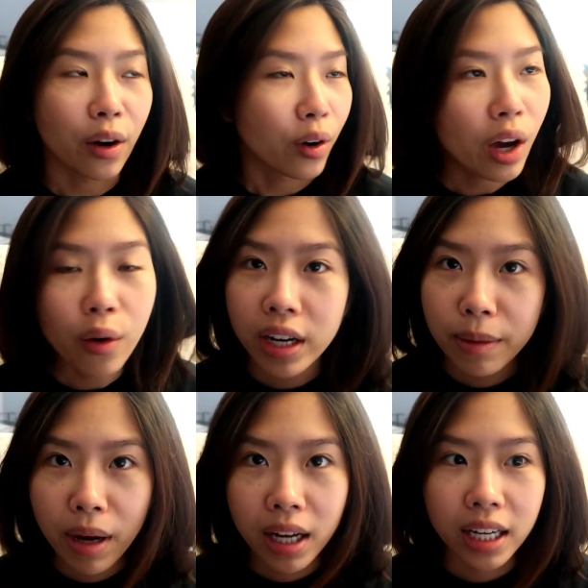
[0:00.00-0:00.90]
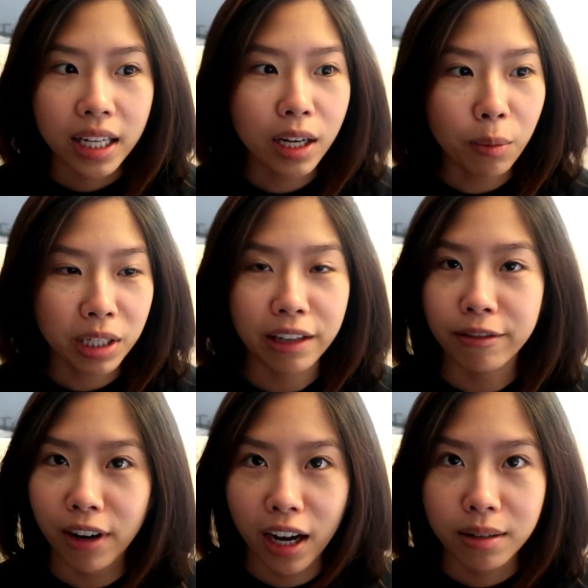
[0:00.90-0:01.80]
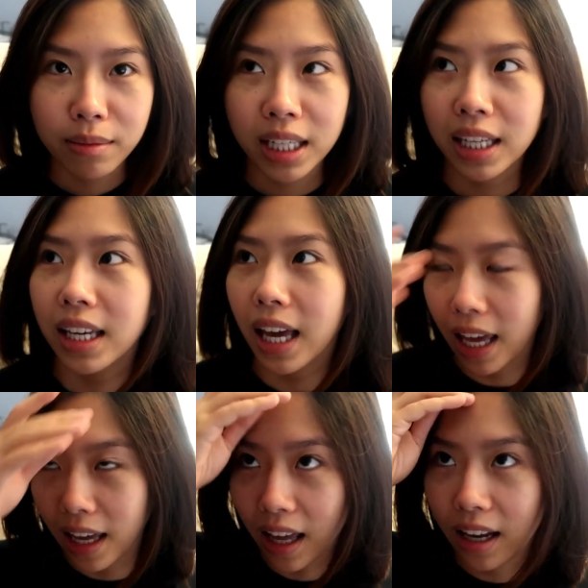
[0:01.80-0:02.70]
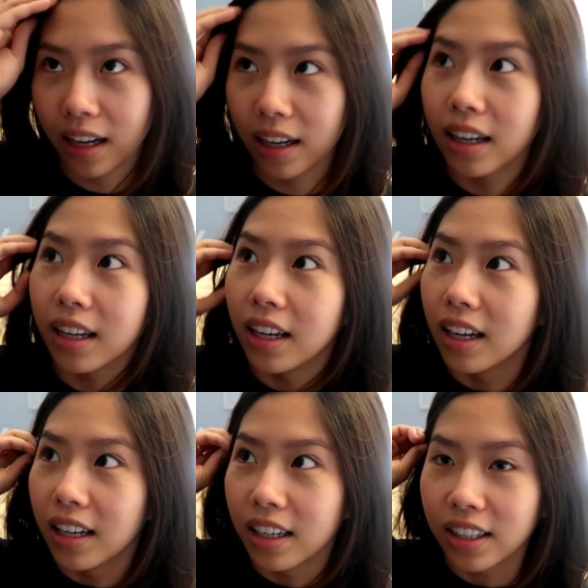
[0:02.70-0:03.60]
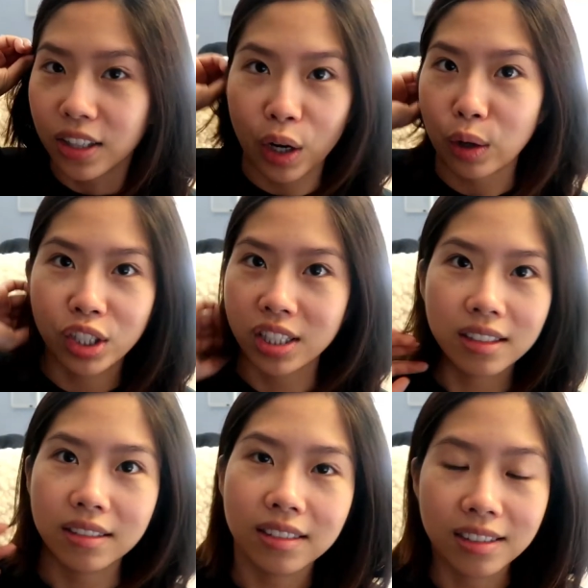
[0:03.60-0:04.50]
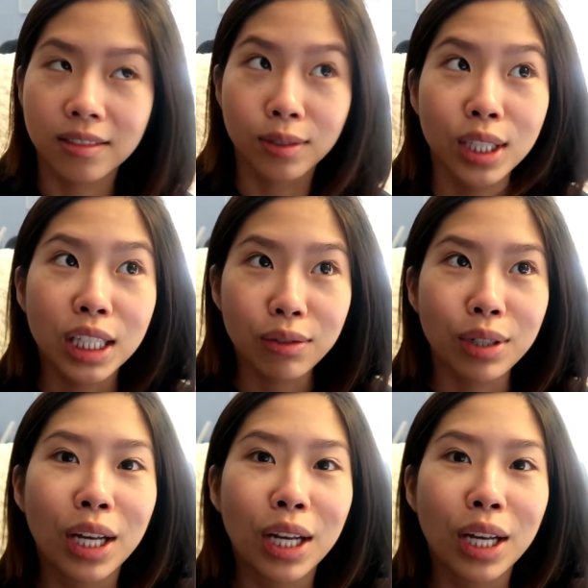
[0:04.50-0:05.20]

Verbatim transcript: I don't know anybody, nobody can find me, and you know, it's just really,